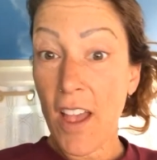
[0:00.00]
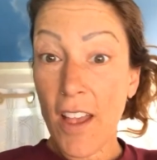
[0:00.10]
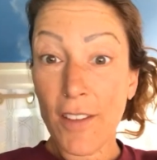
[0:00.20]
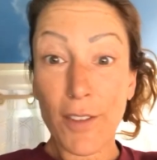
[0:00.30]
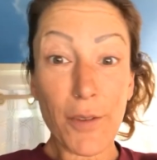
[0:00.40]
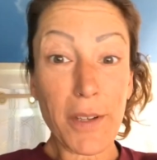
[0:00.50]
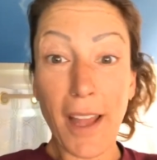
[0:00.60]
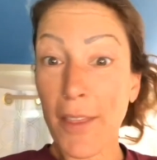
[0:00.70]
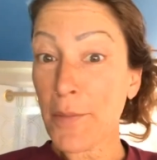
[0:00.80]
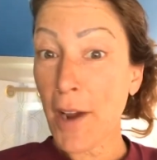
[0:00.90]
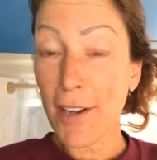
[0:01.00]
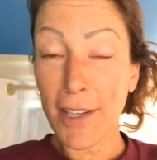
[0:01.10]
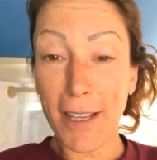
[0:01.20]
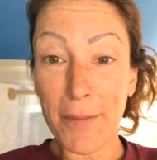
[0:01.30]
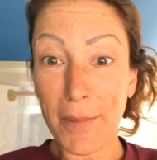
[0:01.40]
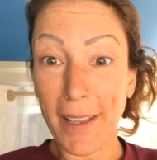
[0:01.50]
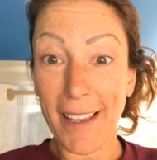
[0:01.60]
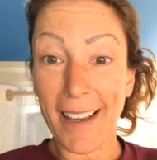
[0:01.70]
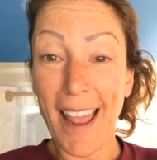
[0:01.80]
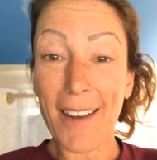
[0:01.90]
So another project complete,
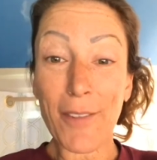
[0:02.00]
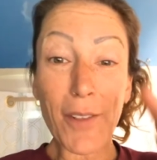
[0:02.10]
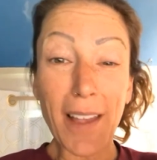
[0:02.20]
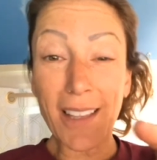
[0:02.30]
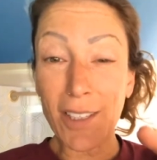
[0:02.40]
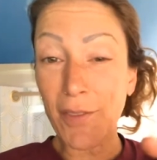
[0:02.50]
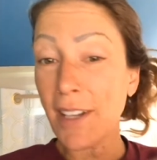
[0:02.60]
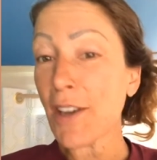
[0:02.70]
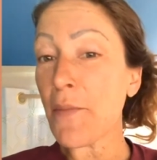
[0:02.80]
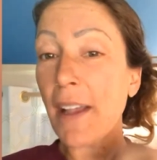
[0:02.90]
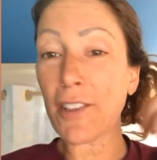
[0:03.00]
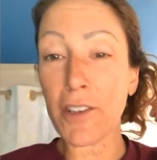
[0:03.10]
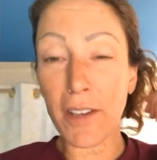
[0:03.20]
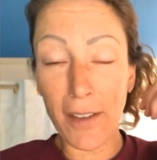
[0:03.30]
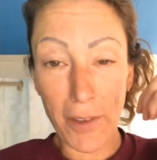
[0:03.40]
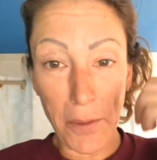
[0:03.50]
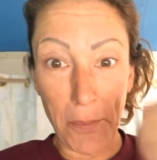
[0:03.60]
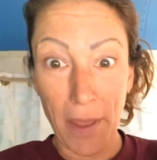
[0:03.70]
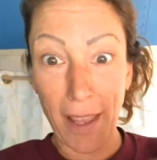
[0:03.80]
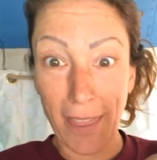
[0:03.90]
and if you like this video, make sure and give it a
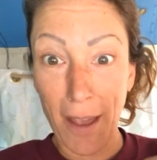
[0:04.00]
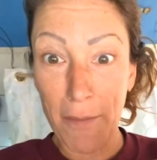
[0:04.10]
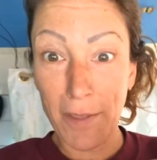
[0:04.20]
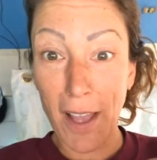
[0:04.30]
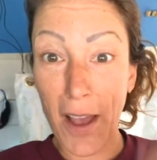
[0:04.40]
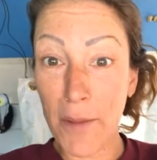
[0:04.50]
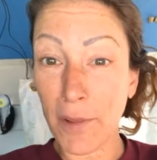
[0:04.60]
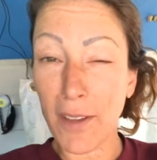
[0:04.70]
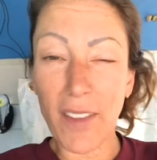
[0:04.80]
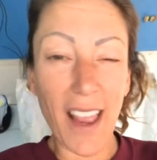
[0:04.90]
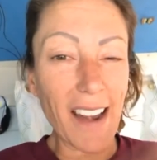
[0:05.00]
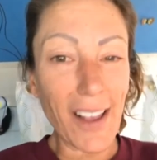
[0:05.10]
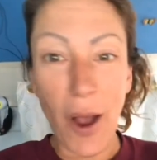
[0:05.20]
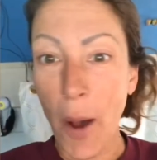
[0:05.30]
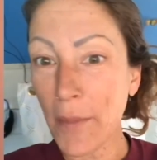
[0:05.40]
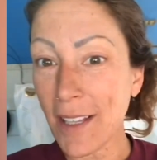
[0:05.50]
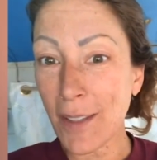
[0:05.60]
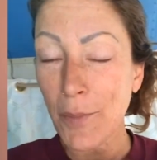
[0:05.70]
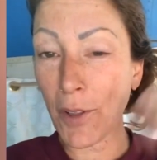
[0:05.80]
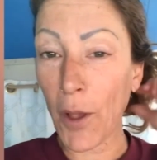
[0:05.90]
big thumbs up. Leave any comments
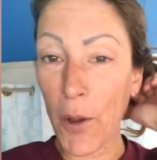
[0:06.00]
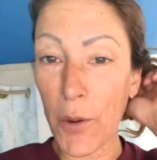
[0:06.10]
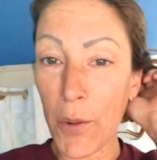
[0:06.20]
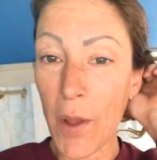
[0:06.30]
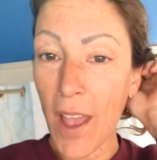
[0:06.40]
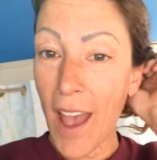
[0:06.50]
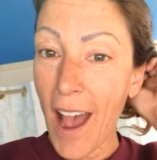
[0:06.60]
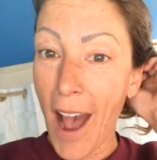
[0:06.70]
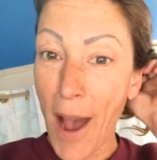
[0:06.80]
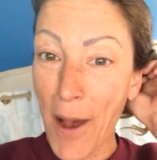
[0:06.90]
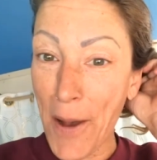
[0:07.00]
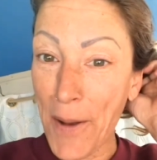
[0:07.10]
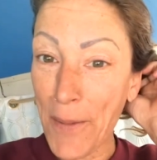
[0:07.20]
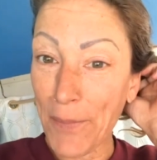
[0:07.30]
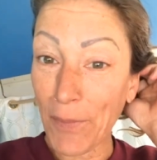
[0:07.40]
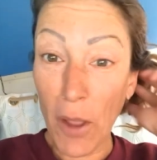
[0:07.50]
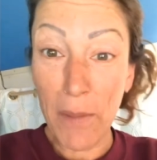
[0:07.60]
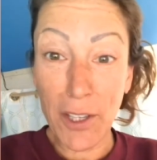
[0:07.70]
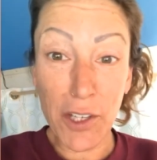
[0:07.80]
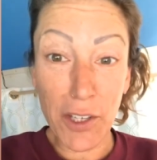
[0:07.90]
below. Um, I'll make
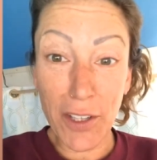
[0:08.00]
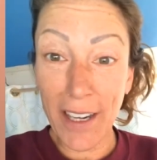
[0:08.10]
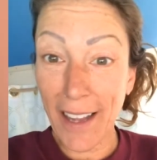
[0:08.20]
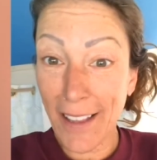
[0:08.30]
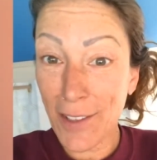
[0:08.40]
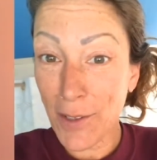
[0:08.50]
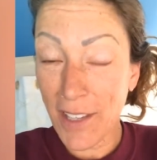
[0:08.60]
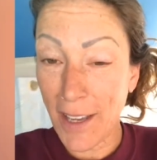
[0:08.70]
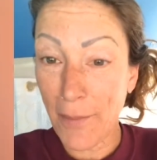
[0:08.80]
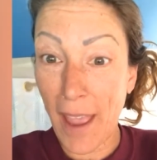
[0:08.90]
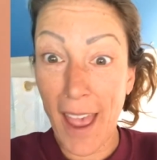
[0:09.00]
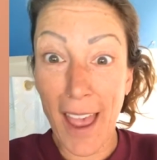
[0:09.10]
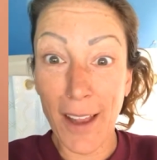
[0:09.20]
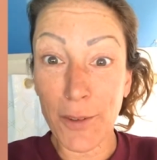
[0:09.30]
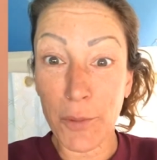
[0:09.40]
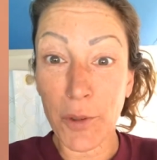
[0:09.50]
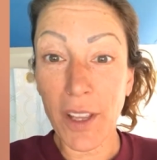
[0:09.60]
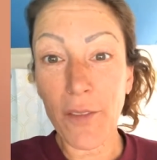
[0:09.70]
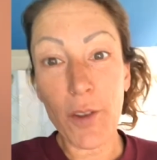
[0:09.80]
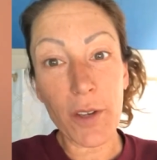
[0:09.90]
sure and answer them, and we'll give
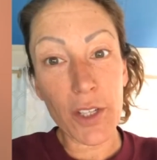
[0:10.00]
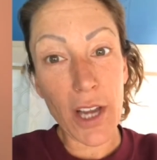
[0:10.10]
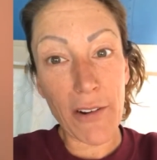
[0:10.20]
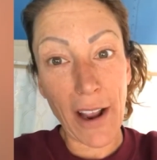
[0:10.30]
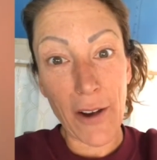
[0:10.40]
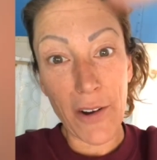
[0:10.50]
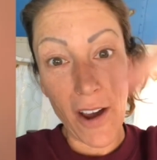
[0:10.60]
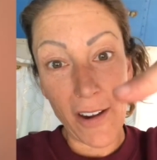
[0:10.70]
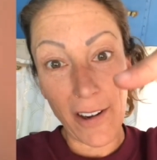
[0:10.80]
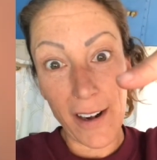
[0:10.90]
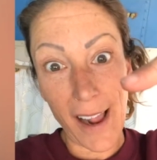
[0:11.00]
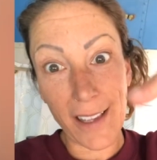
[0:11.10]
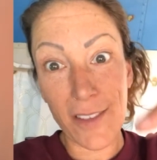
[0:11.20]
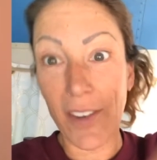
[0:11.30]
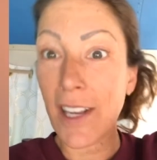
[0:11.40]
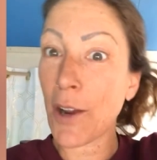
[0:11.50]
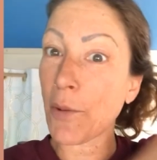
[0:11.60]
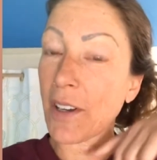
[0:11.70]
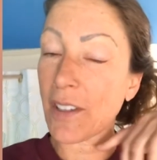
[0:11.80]
you a shout out on our next video. We're going to